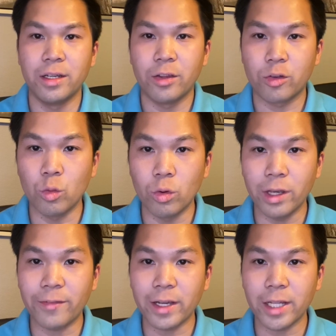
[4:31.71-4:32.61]
So
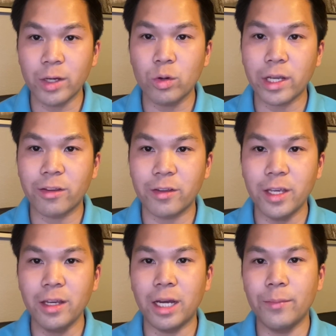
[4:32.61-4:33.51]
if I like what I
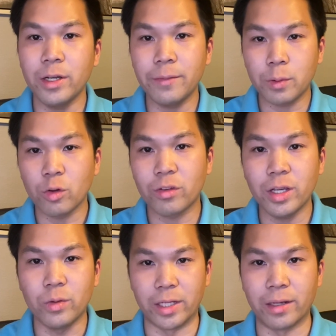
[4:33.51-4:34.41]
see, I'm going to
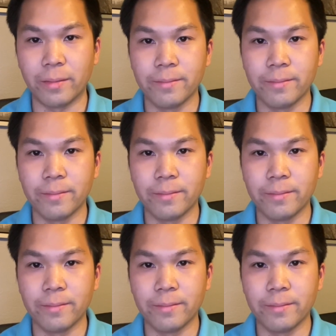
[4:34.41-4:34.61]
proceed with it.